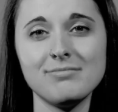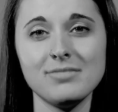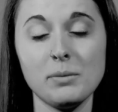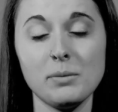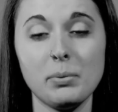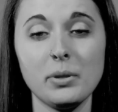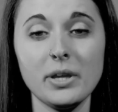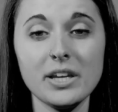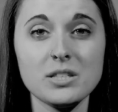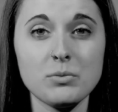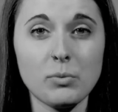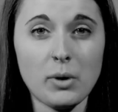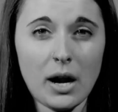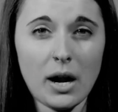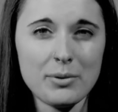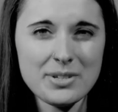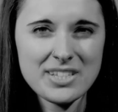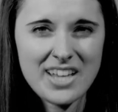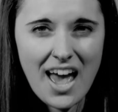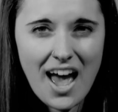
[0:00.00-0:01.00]
the place where
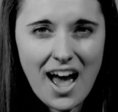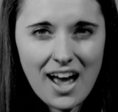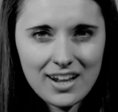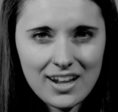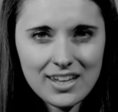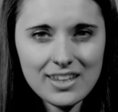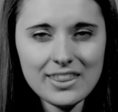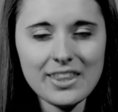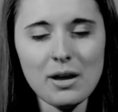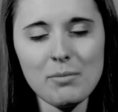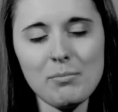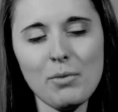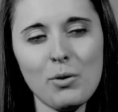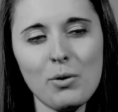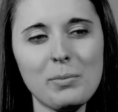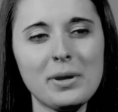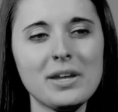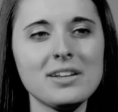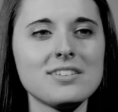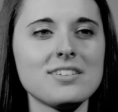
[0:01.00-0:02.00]
I was at in that
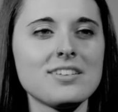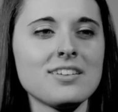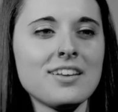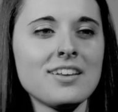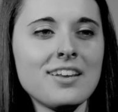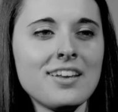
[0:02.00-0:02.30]
moment.